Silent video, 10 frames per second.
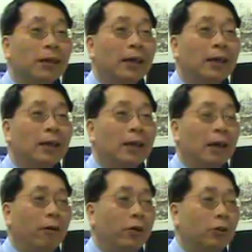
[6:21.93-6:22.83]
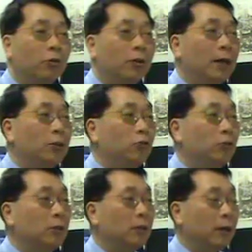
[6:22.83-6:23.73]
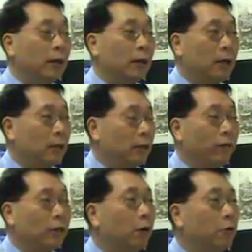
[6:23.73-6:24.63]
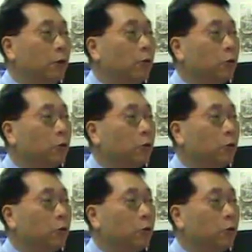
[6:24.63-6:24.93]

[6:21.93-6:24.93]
Okay, Western countries like including